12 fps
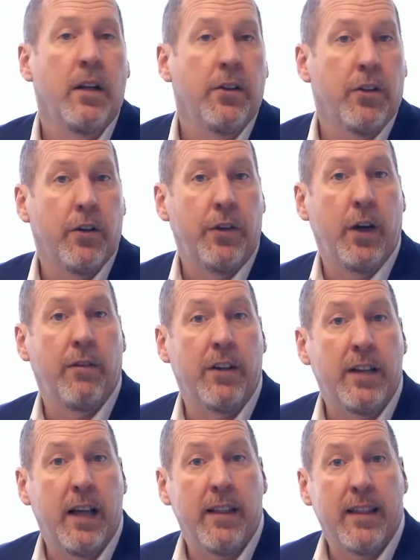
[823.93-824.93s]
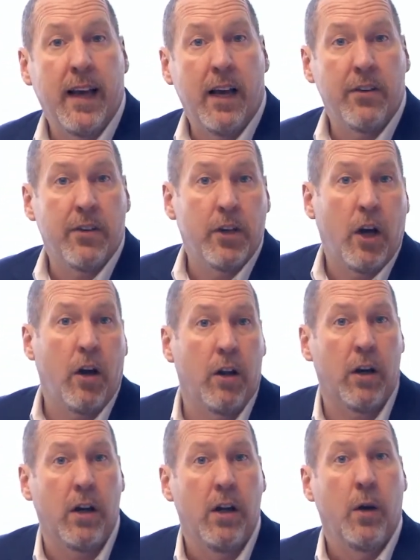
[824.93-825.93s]
So if you have a
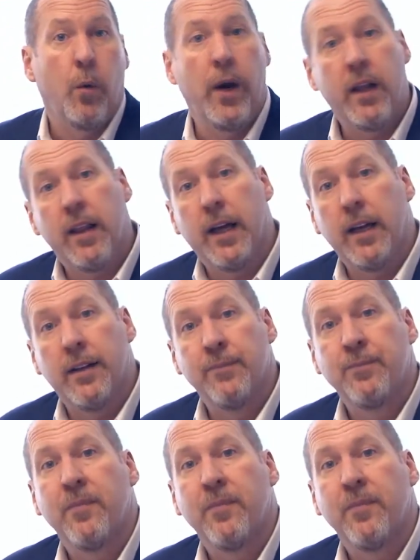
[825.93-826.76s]
$10,000 weak leg,